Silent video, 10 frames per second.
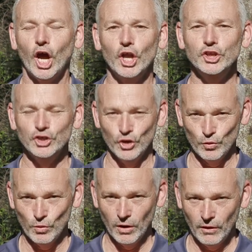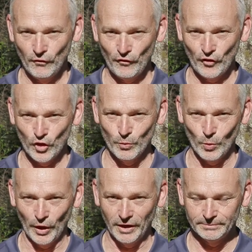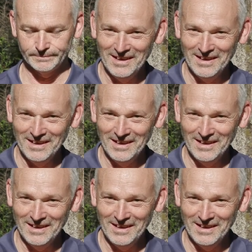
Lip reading: a new firmware.